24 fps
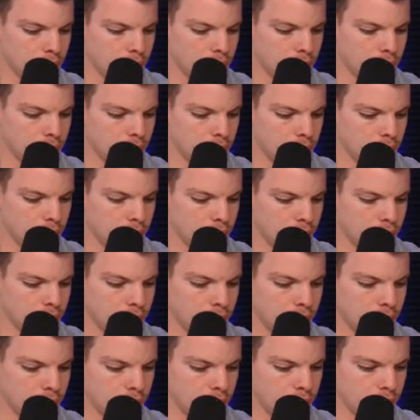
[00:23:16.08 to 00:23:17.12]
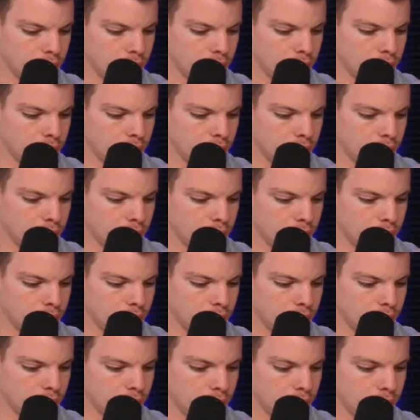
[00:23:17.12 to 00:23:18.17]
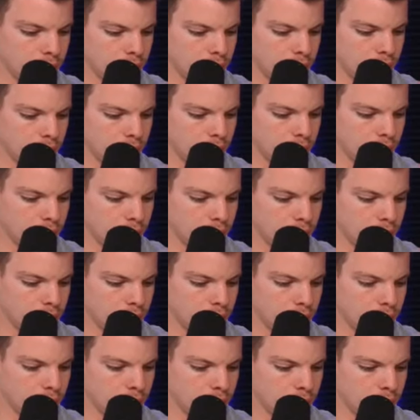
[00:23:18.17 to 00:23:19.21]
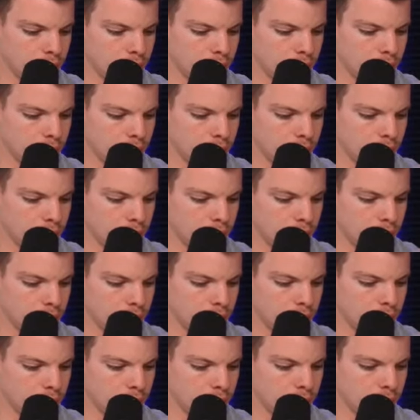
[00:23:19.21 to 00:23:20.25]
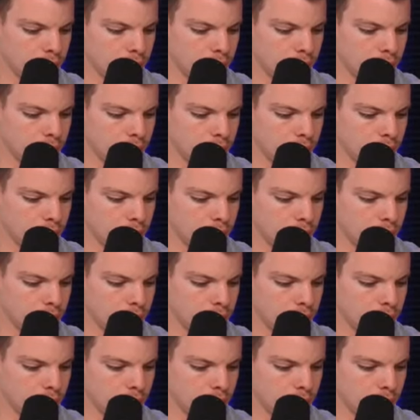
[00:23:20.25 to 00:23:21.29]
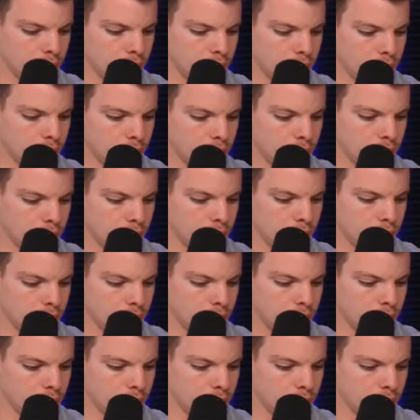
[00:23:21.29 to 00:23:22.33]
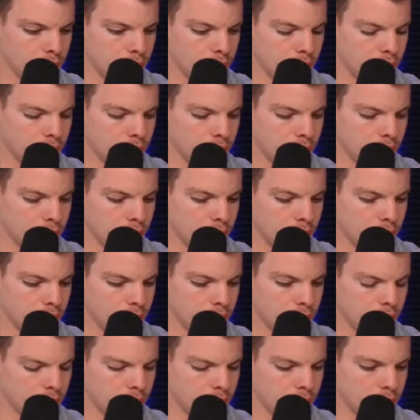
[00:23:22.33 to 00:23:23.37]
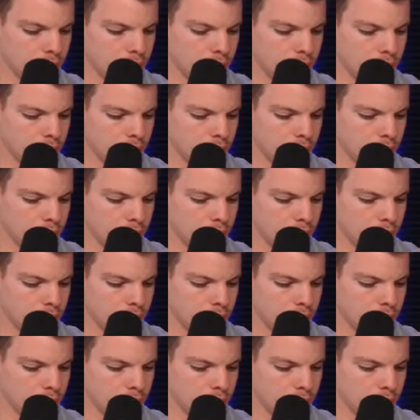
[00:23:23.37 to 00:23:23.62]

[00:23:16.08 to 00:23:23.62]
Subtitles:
This person isn't speaking.